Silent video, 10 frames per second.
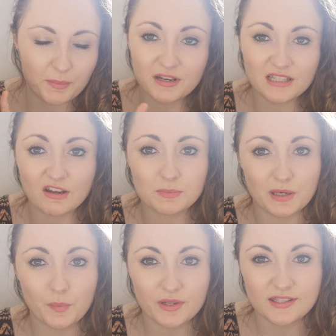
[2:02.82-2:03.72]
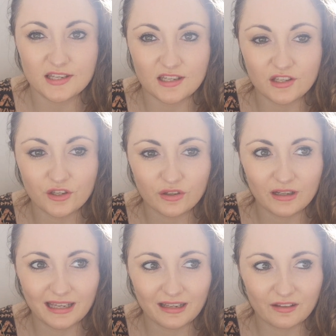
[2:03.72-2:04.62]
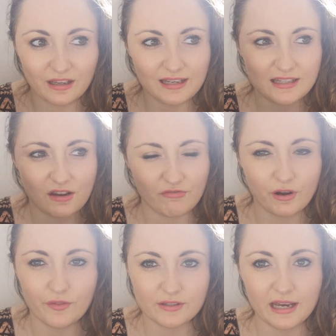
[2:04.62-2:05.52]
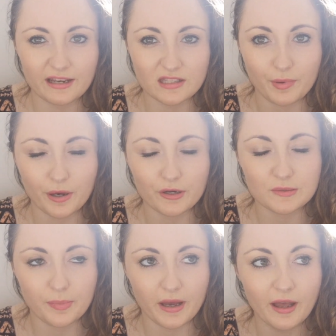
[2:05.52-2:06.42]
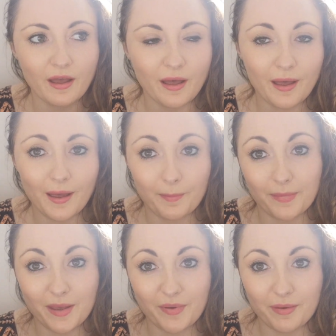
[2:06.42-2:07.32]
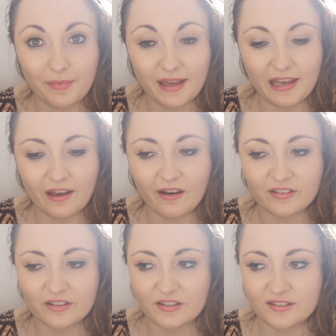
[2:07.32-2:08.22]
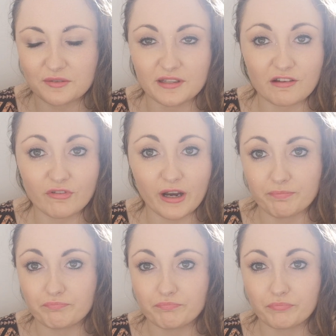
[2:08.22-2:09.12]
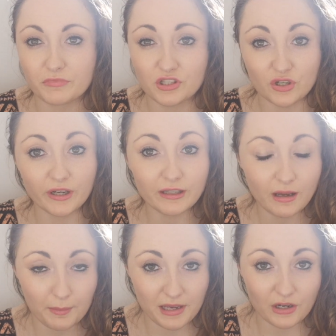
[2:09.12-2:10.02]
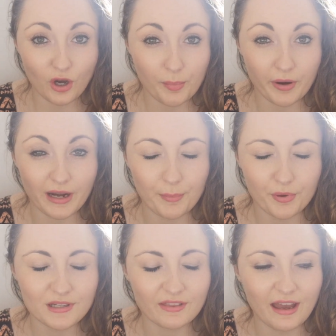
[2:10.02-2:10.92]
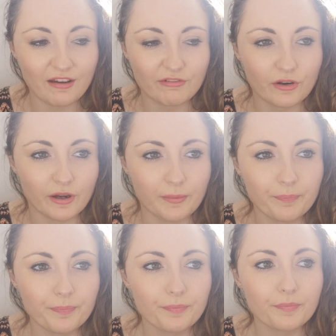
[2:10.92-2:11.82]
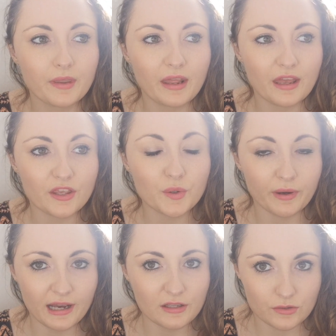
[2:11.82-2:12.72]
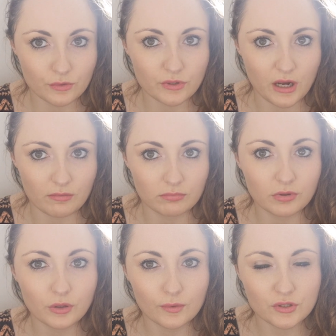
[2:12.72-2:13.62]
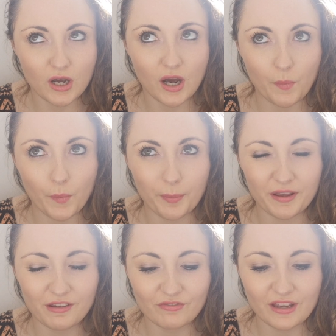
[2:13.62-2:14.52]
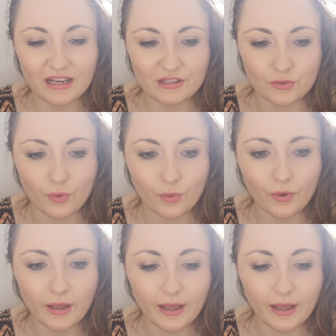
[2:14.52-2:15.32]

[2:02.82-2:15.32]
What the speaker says: it doesn't have to be in one sitting. You can eat it throughout the day, I suppose. But me being me, I was like, right, tonight I'm eating a whole pineapple. I did that every night. You will get a sore tongue. Your tongue will be really sore.